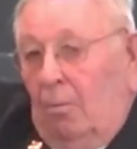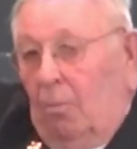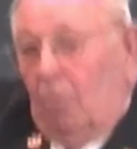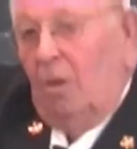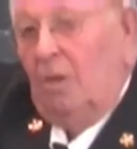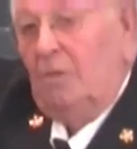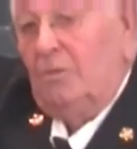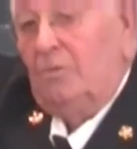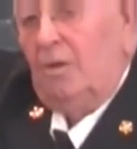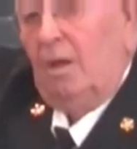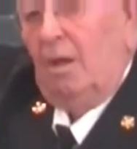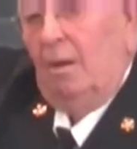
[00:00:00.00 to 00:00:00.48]

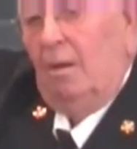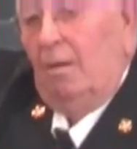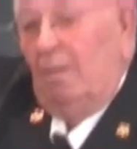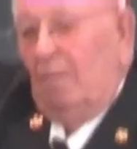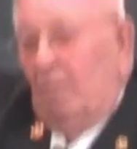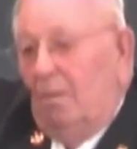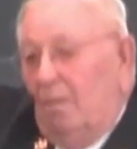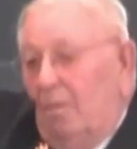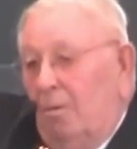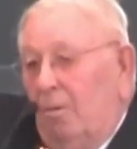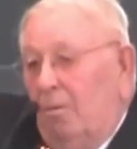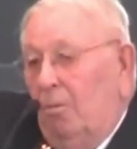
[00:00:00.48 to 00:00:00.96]
was
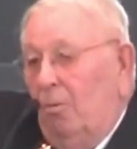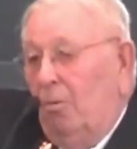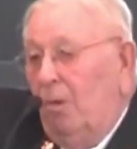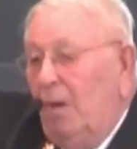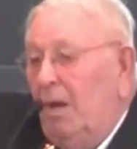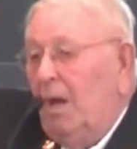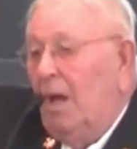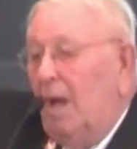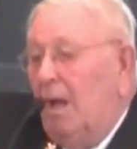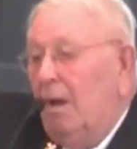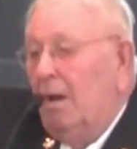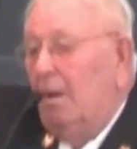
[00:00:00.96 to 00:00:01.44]

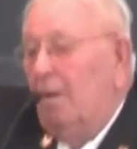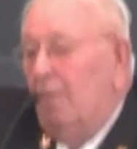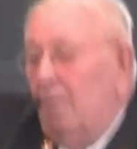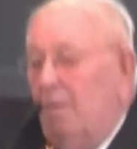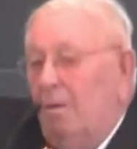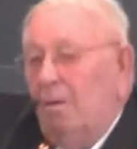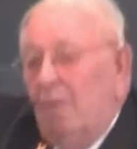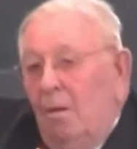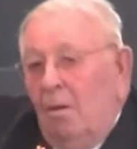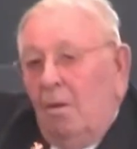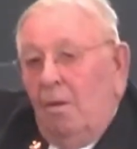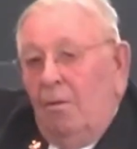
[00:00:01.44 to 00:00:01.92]
we had
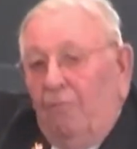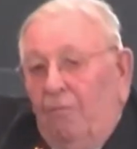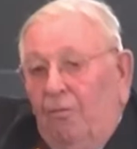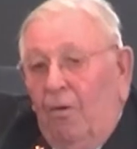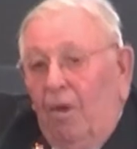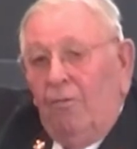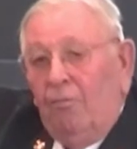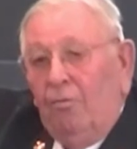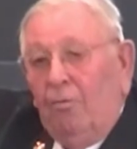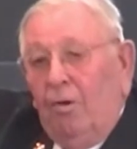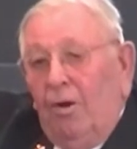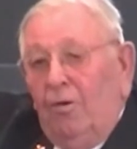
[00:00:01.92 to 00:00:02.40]
a
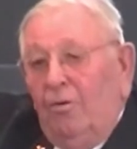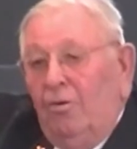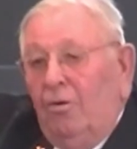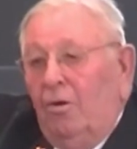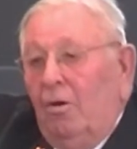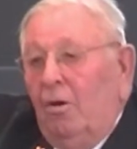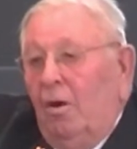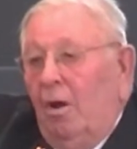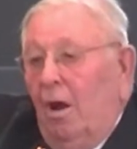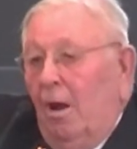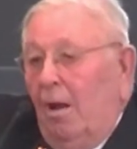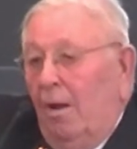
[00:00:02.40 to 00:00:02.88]

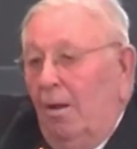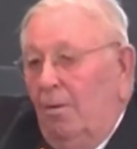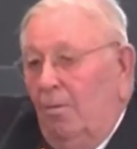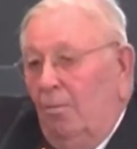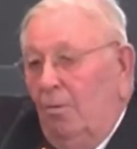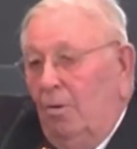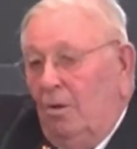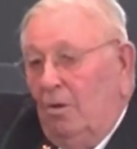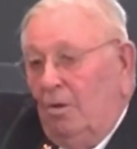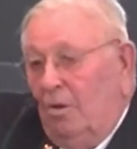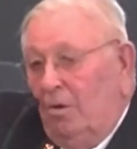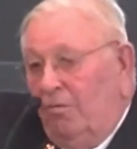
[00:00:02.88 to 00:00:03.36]
fundraiser,
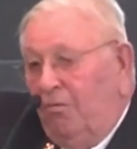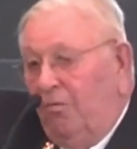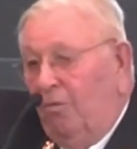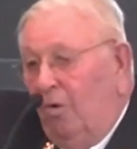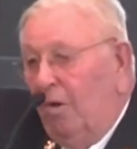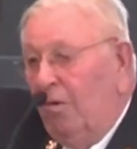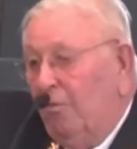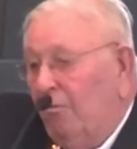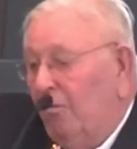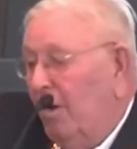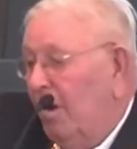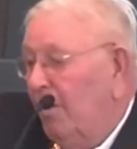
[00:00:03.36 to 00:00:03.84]
and this
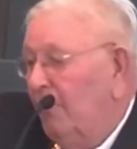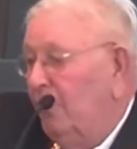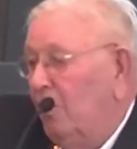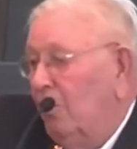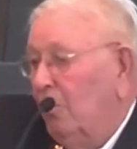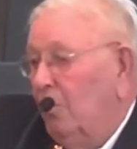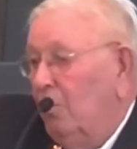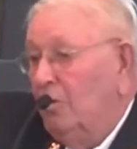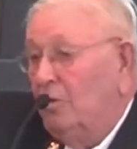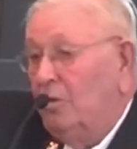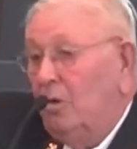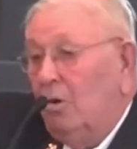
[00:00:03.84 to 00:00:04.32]

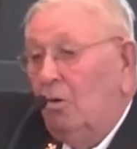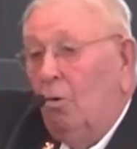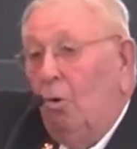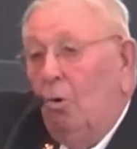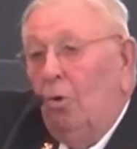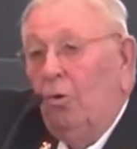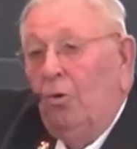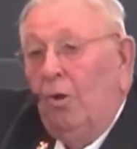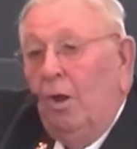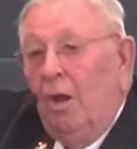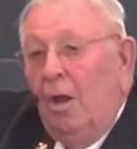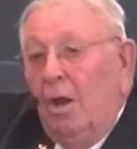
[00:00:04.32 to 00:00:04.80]
fundraiser was
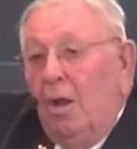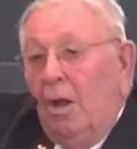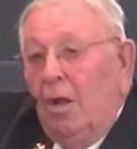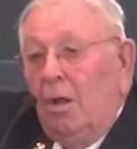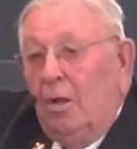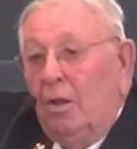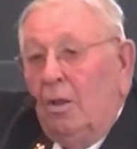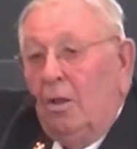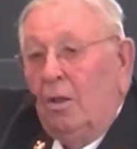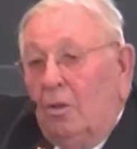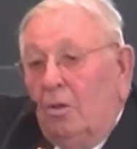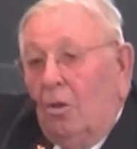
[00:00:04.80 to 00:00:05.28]
called
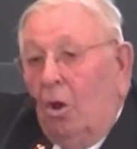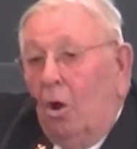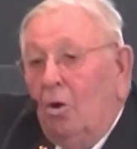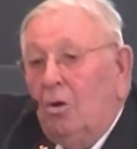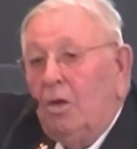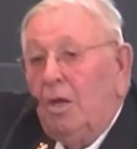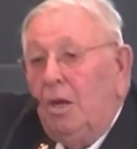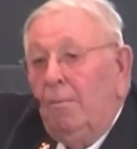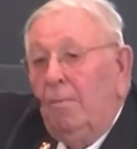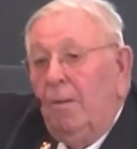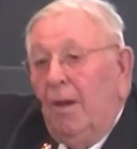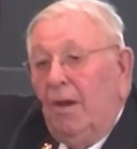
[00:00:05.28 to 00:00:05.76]

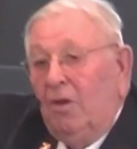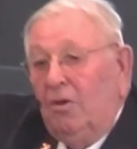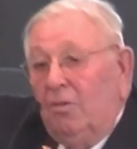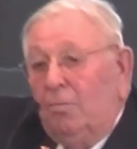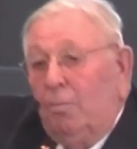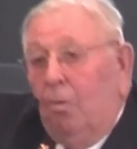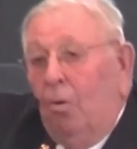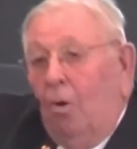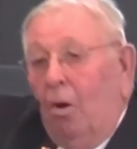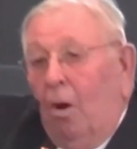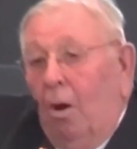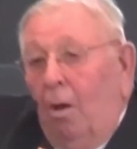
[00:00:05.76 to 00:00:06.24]
Donkey
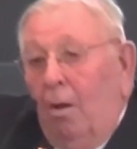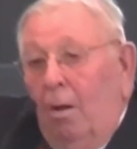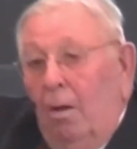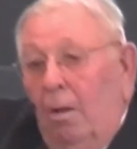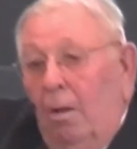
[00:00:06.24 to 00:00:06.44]
Baseball.